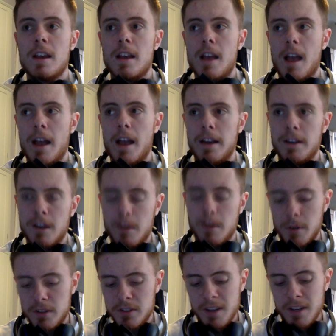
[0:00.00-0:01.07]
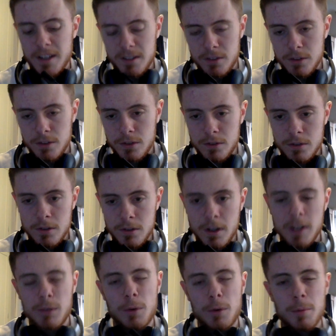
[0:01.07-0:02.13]
and I decided to
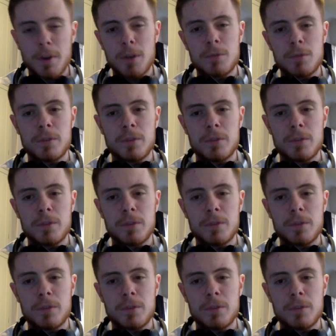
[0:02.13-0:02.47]
kind of do it on my own